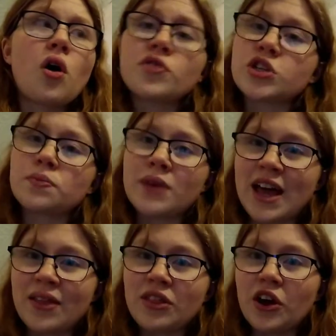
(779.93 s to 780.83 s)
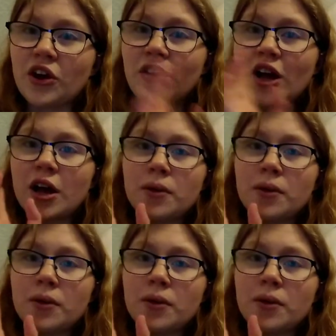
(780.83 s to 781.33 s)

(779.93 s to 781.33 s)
Off the top of my head, though,